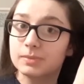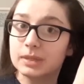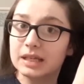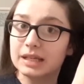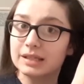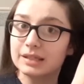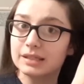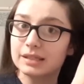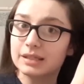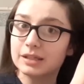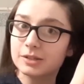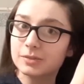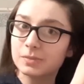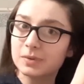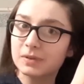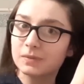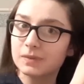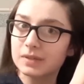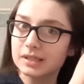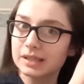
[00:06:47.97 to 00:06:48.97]
because this
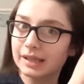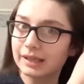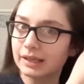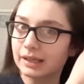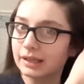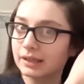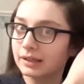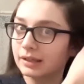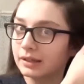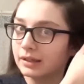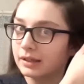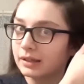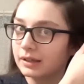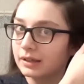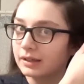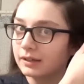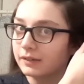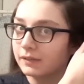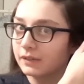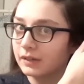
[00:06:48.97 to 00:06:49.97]
one was like
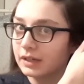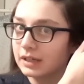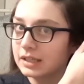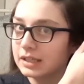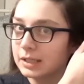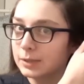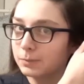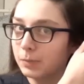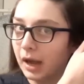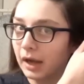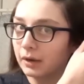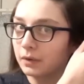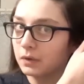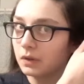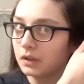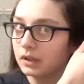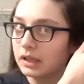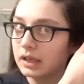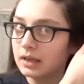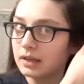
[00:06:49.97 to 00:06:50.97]
very
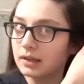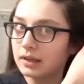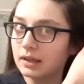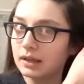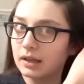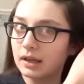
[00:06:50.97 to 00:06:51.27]
spirally,